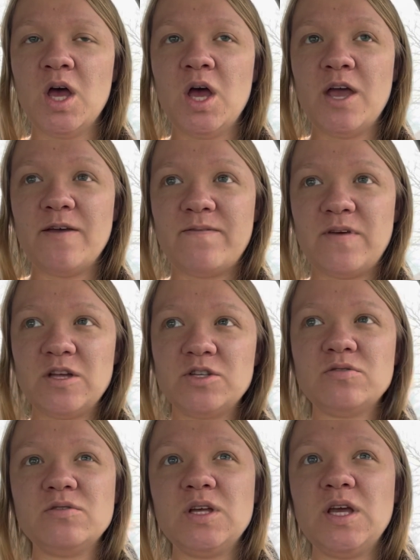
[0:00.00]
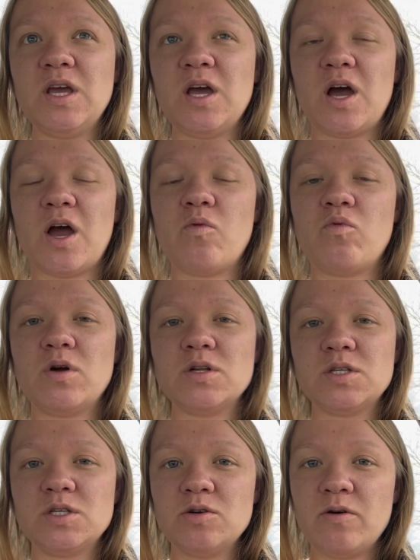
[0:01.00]
Eventually, I want
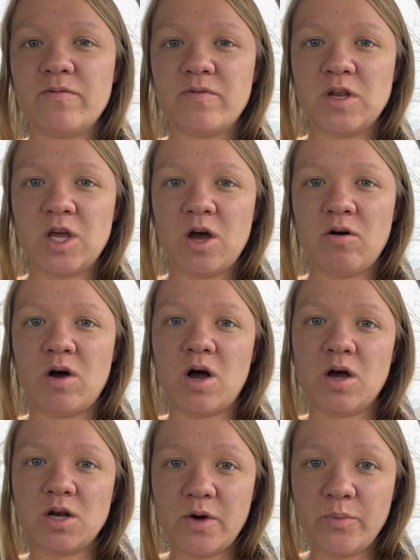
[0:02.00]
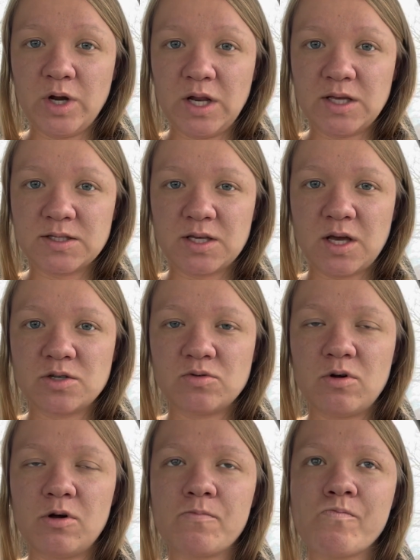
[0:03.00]
to do a video on our breeding
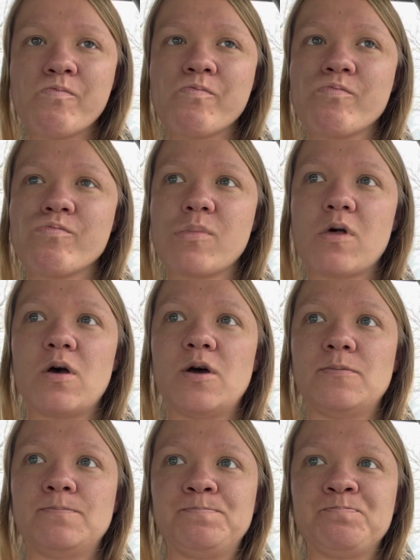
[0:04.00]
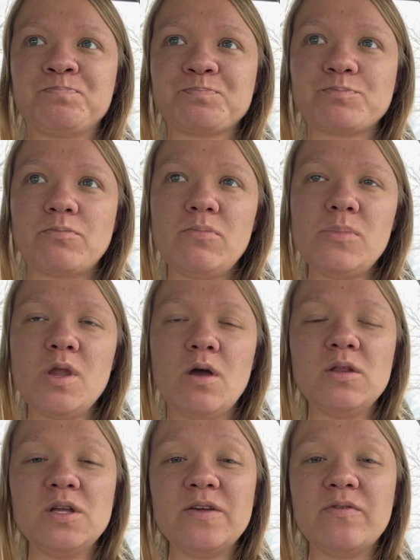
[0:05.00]
schedule, on
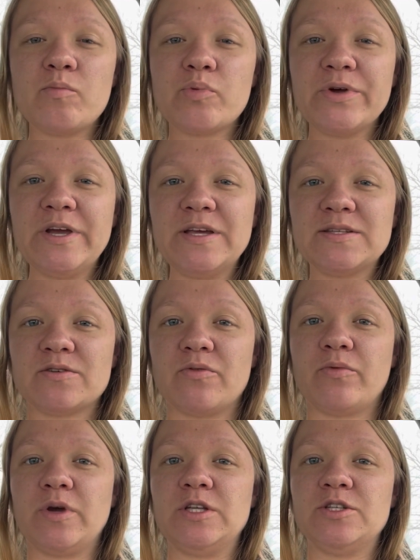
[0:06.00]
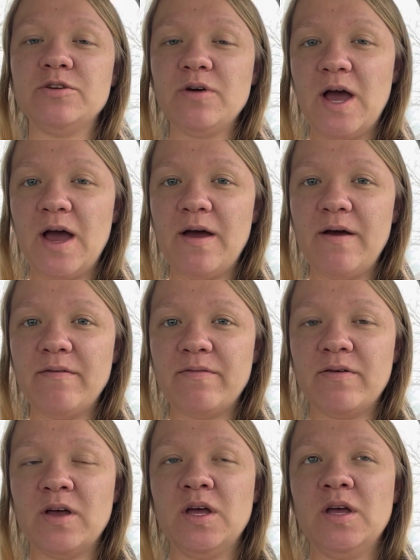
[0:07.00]
the different breeds we do have,
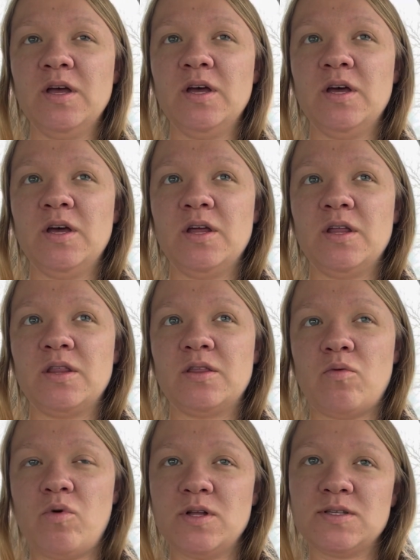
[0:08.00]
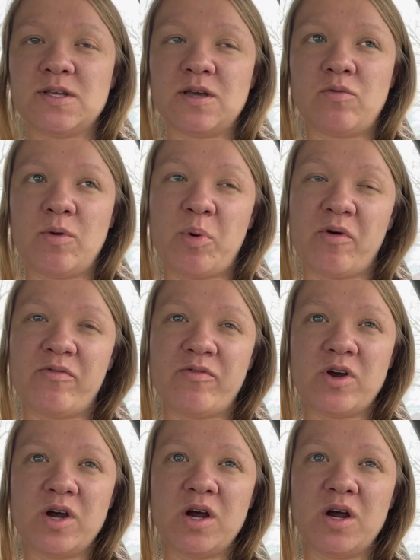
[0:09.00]
the ones like we
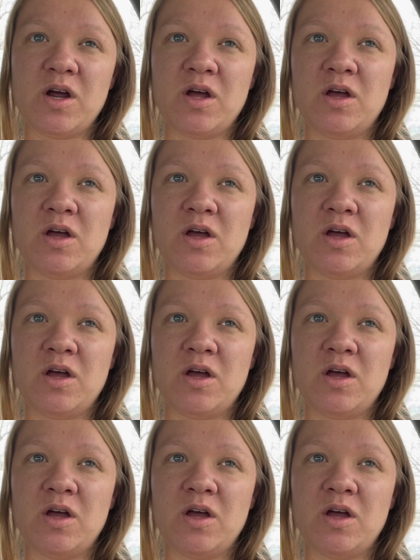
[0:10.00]
prefer,